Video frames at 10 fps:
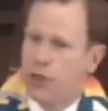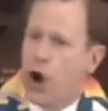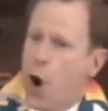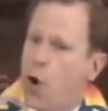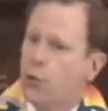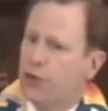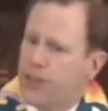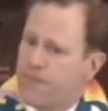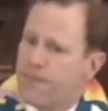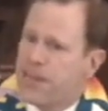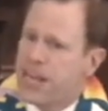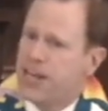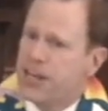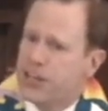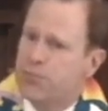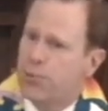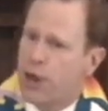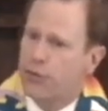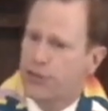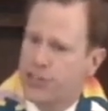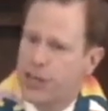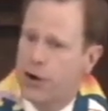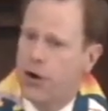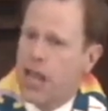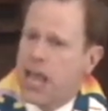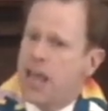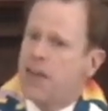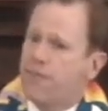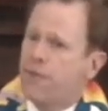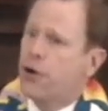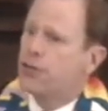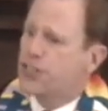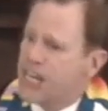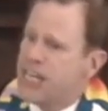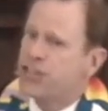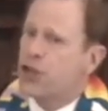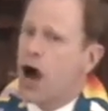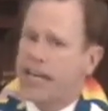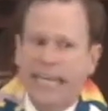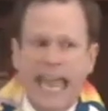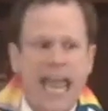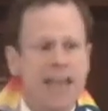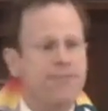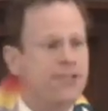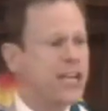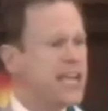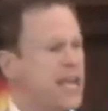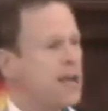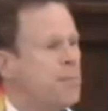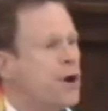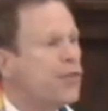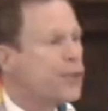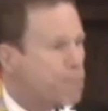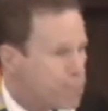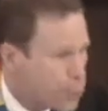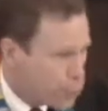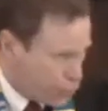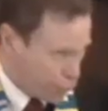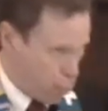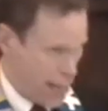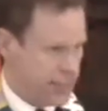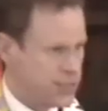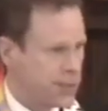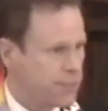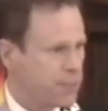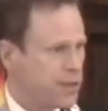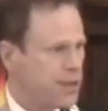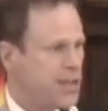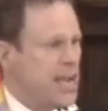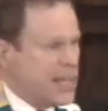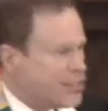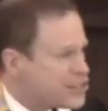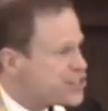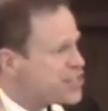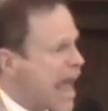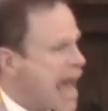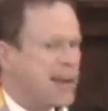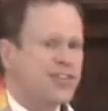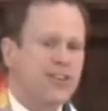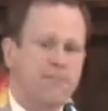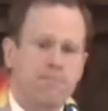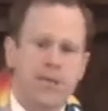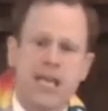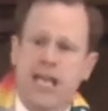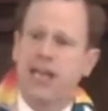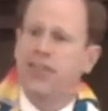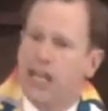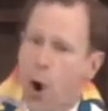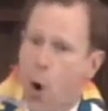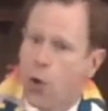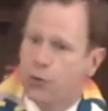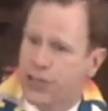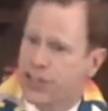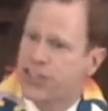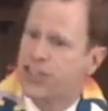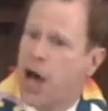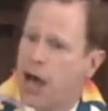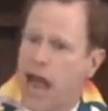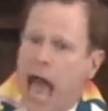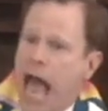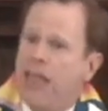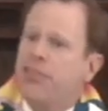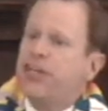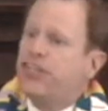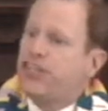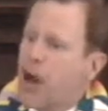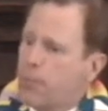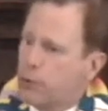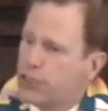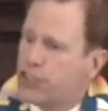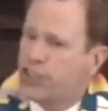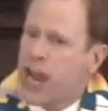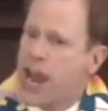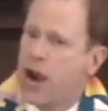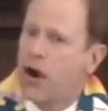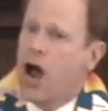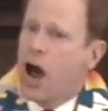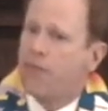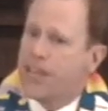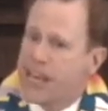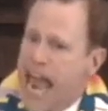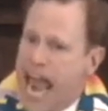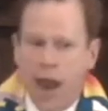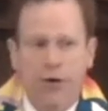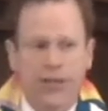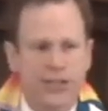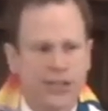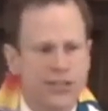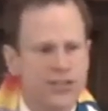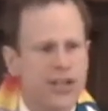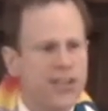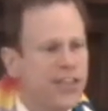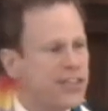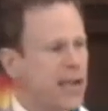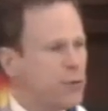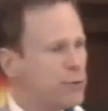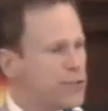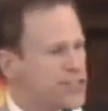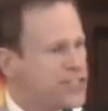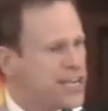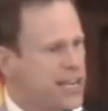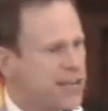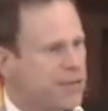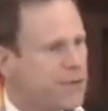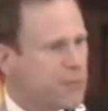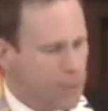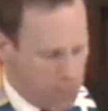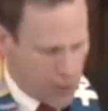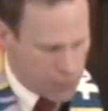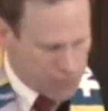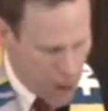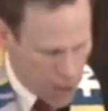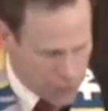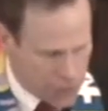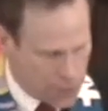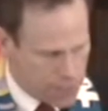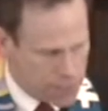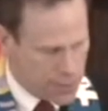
he would only feed his brother dinner if first Esau gave to him the birthright, the status of being the oldest son and the double share of the inheritance that they would receive from their father.